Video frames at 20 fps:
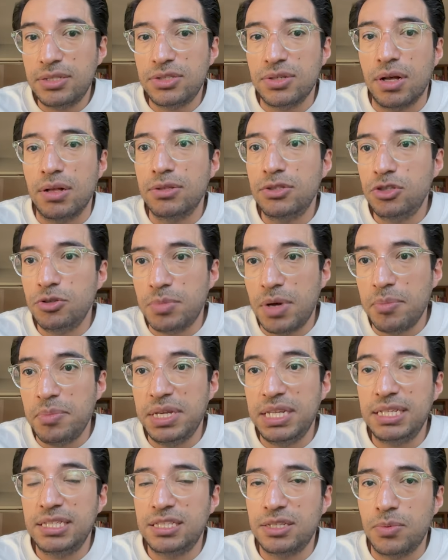So I'll do my
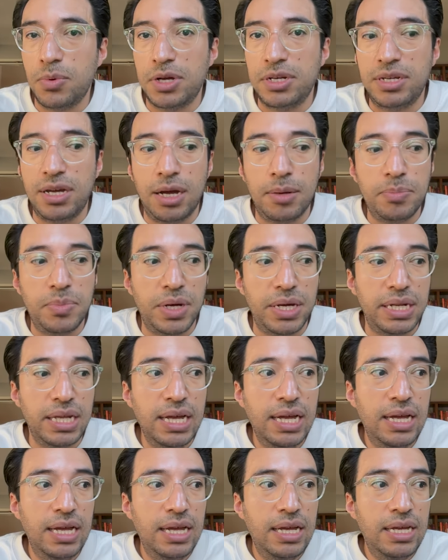meetings and whatnot, but,
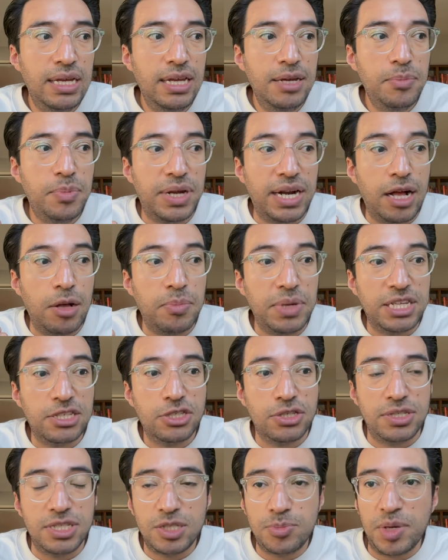but I'll make
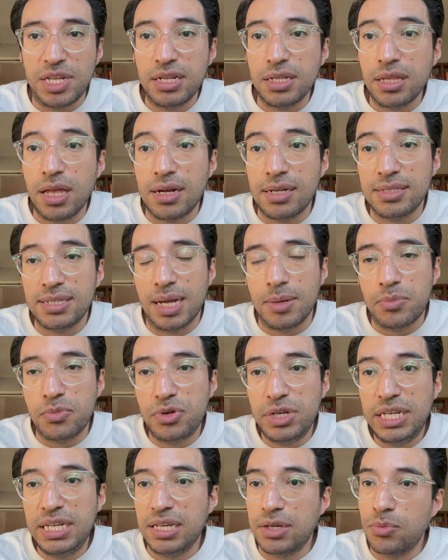sure to spend a lot of time
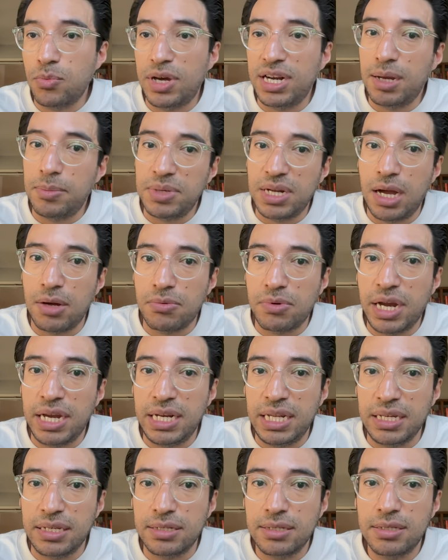reading when I'm not
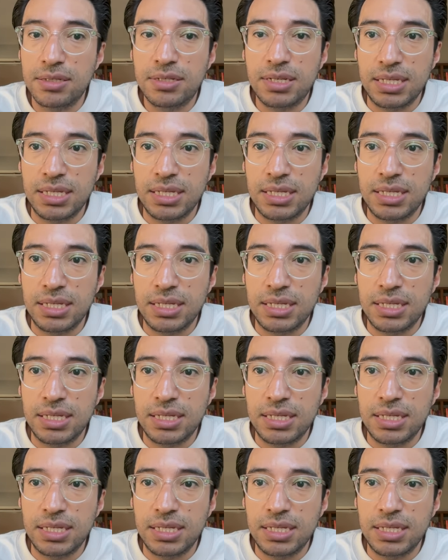writing.